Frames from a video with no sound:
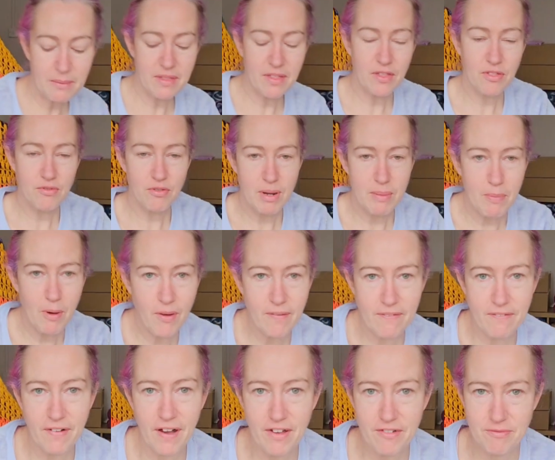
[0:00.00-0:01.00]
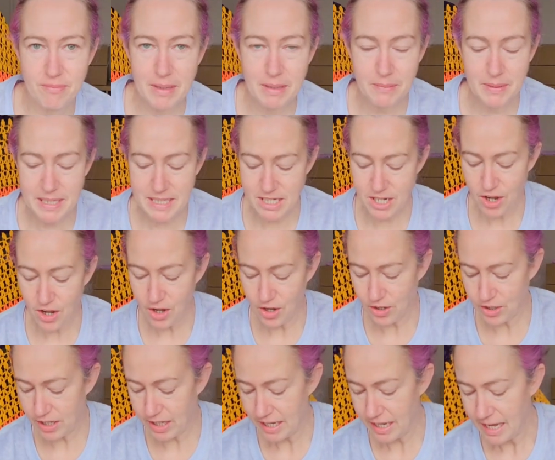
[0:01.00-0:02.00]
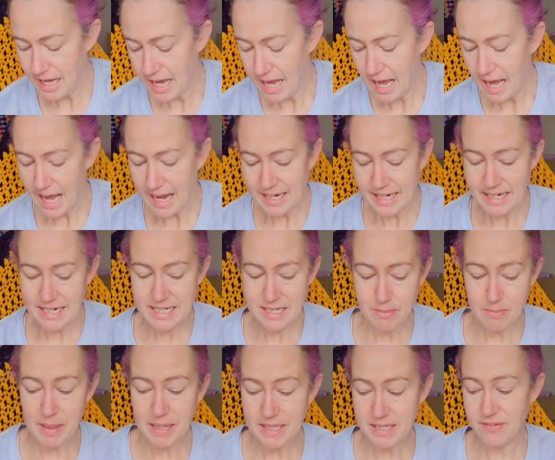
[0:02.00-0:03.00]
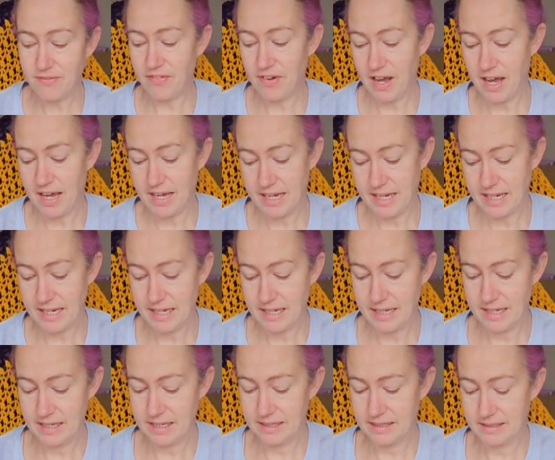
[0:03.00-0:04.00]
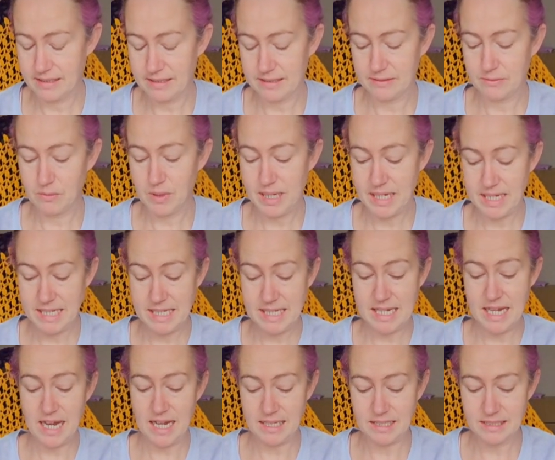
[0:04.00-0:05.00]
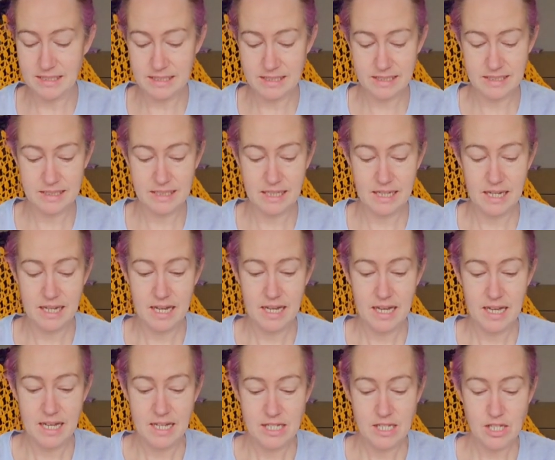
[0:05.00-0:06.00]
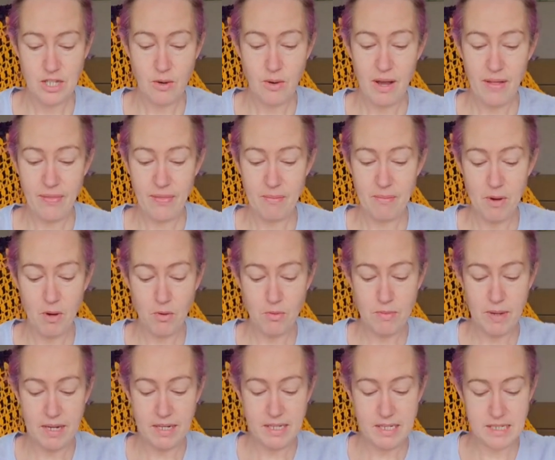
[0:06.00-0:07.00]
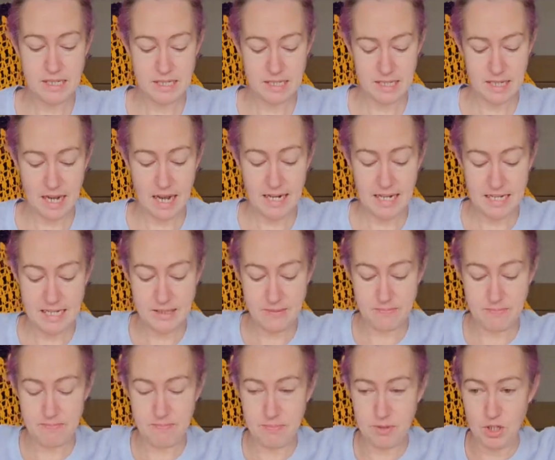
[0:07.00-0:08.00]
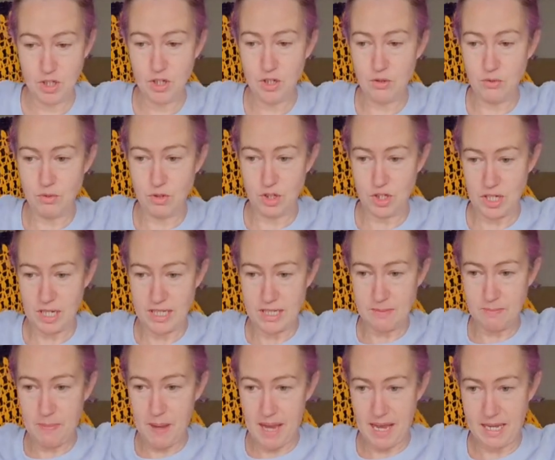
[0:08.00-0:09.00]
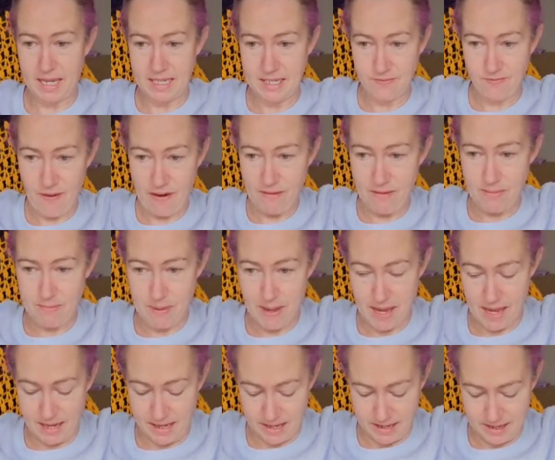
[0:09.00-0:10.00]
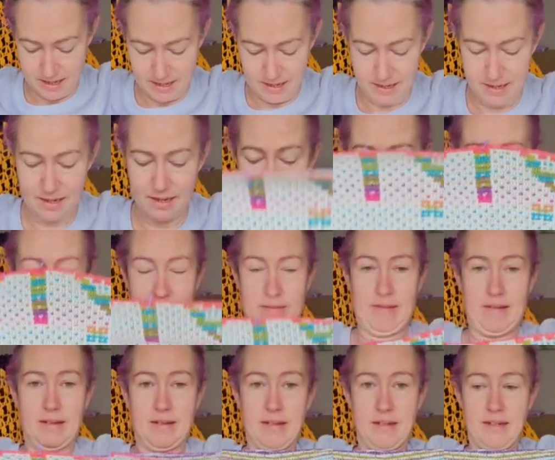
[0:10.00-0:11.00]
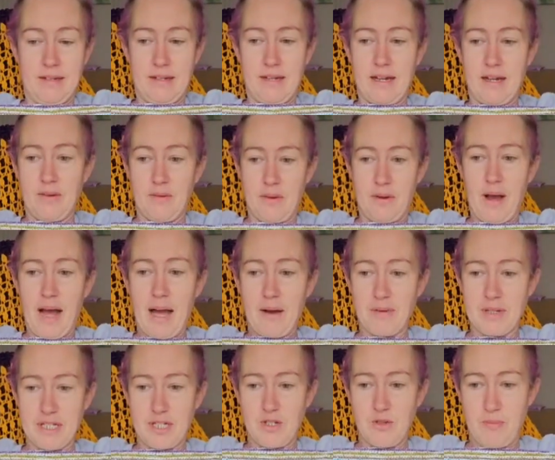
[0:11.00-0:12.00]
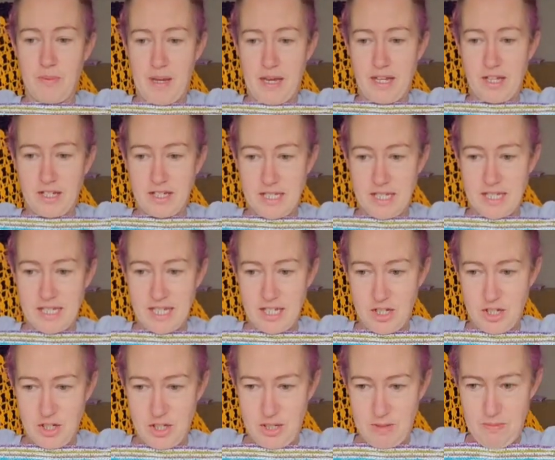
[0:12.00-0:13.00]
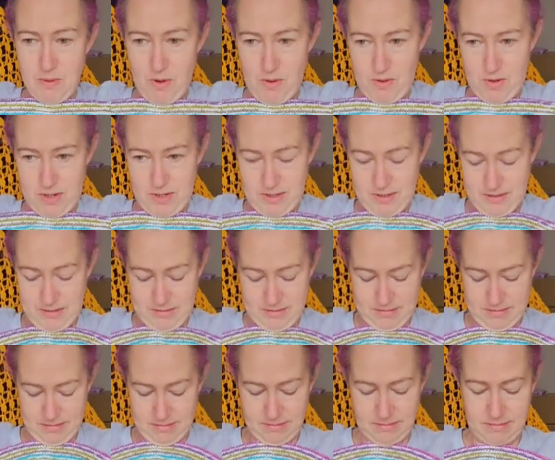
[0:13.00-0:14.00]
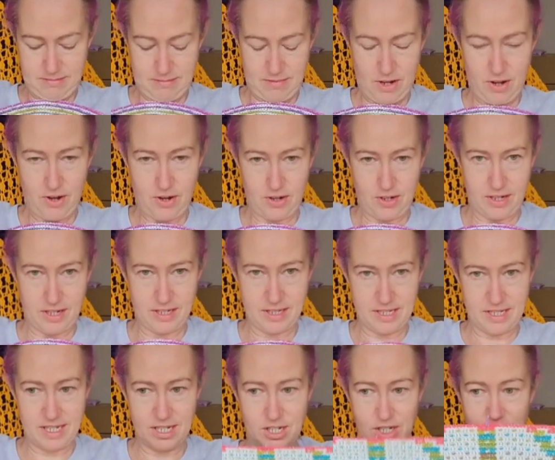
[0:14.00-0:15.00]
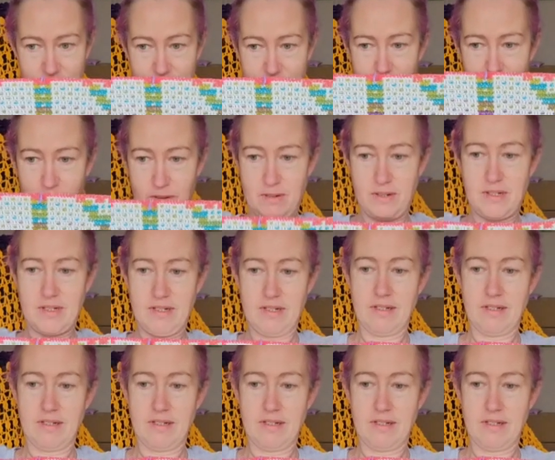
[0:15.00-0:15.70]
a 3.5mm hook, and it is a butterfly when it's done. So at the moment, and it's huge, it's big, it's very big. I don't know how it's so big because it's such a small hook and such a small...